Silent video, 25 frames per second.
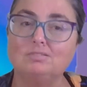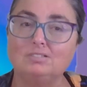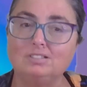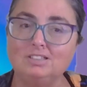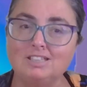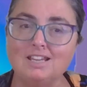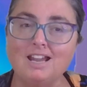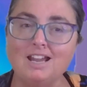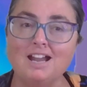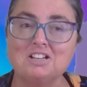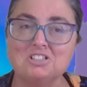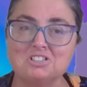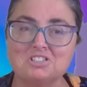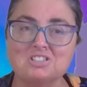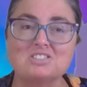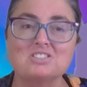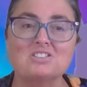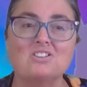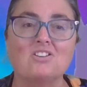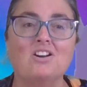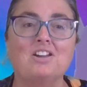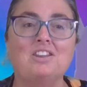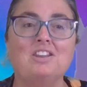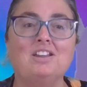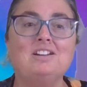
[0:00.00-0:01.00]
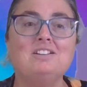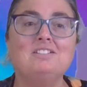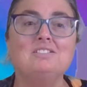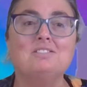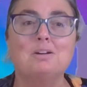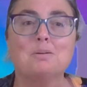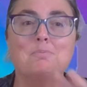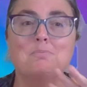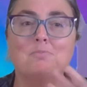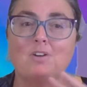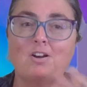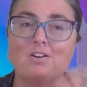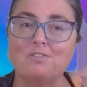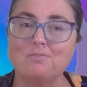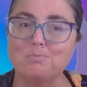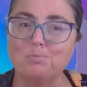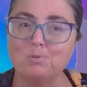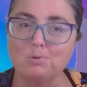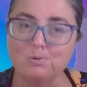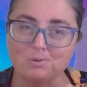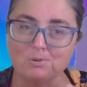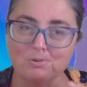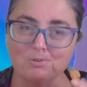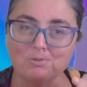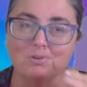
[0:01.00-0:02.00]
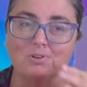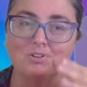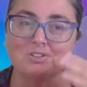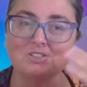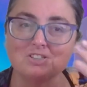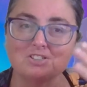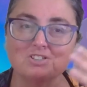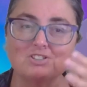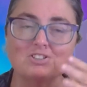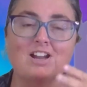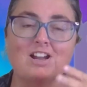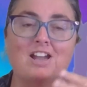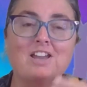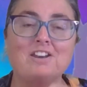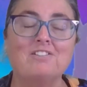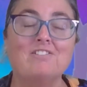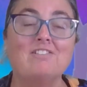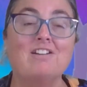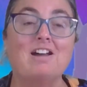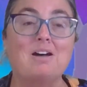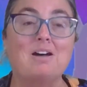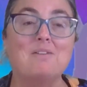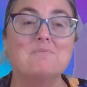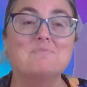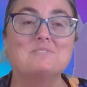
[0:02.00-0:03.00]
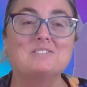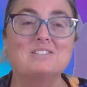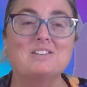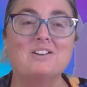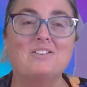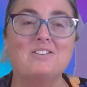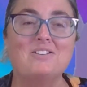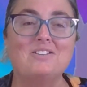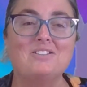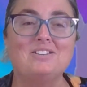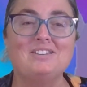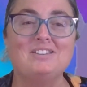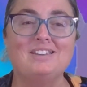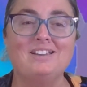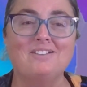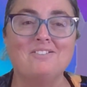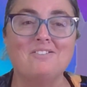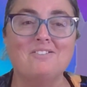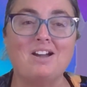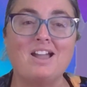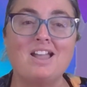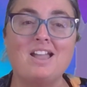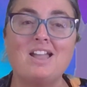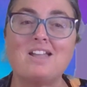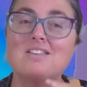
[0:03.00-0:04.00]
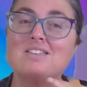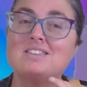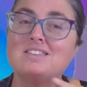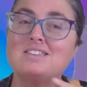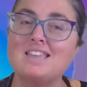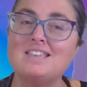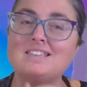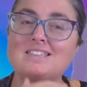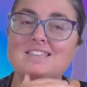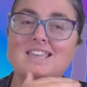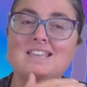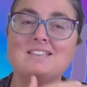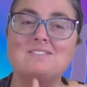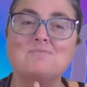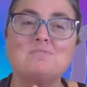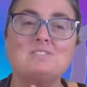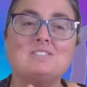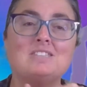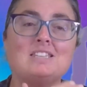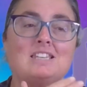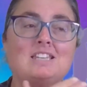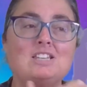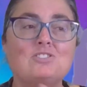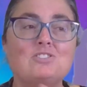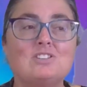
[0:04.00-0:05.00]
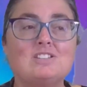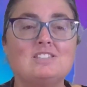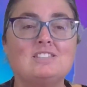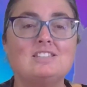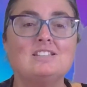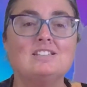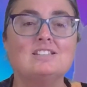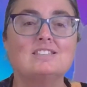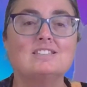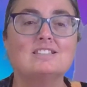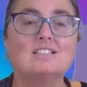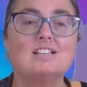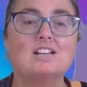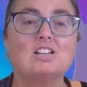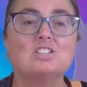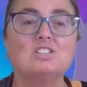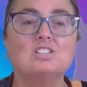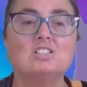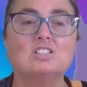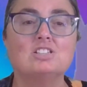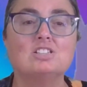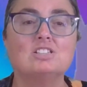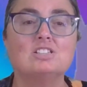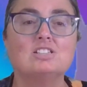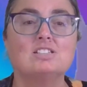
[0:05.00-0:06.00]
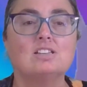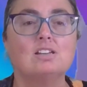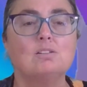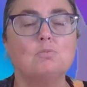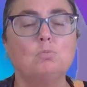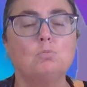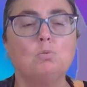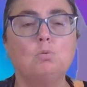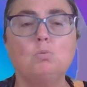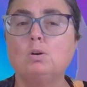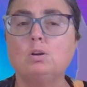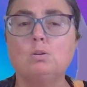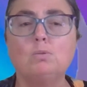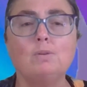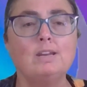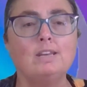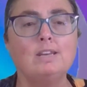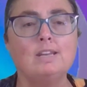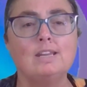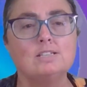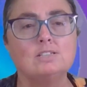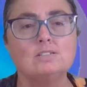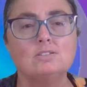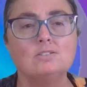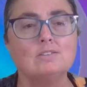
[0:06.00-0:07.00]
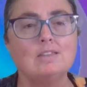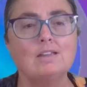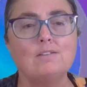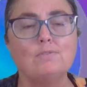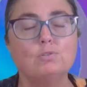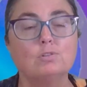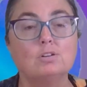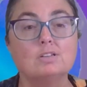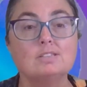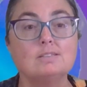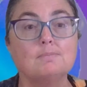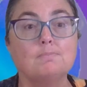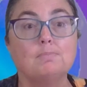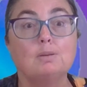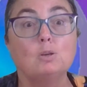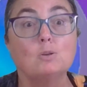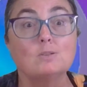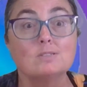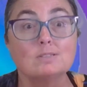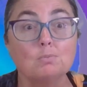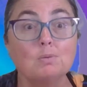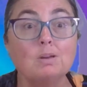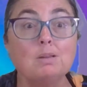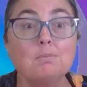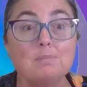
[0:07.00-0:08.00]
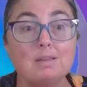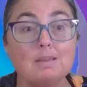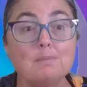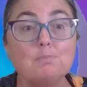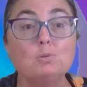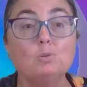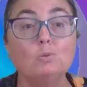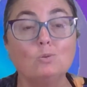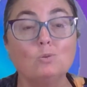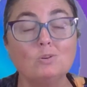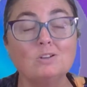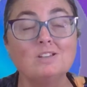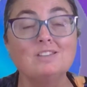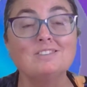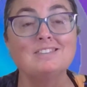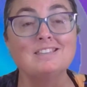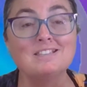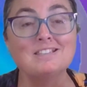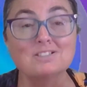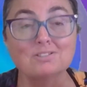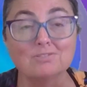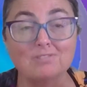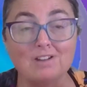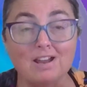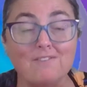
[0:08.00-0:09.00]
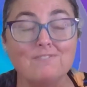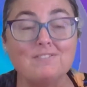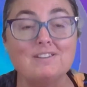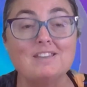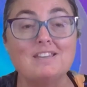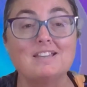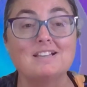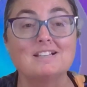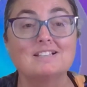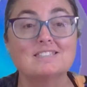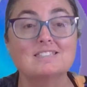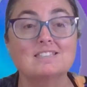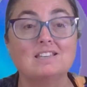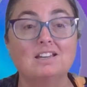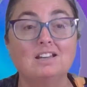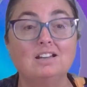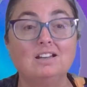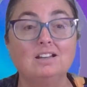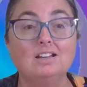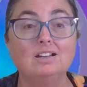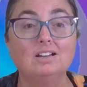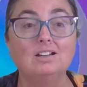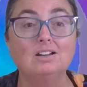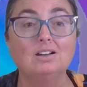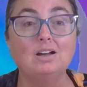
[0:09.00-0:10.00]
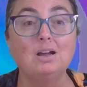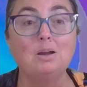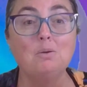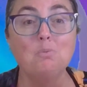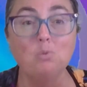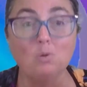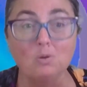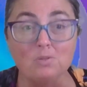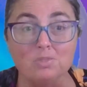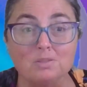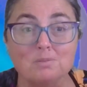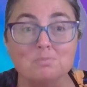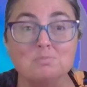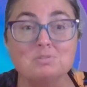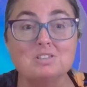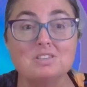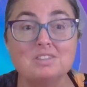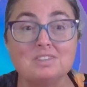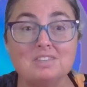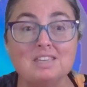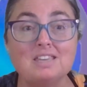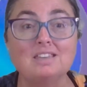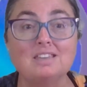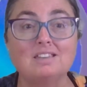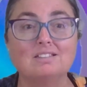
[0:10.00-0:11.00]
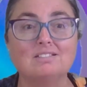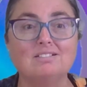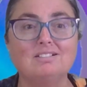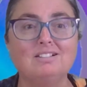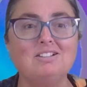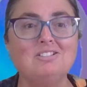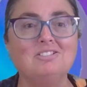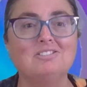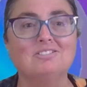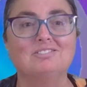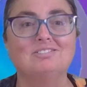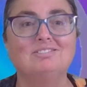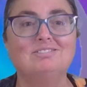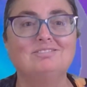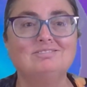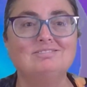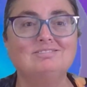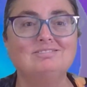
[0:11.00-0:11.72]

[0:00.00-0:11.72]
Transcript: Young designer, I've brought her on to train her up. So yeah, it was an interesting discussion. She's like, well, what do I need to do that for? I said, because when people look at these graphics, I want them to think, oh,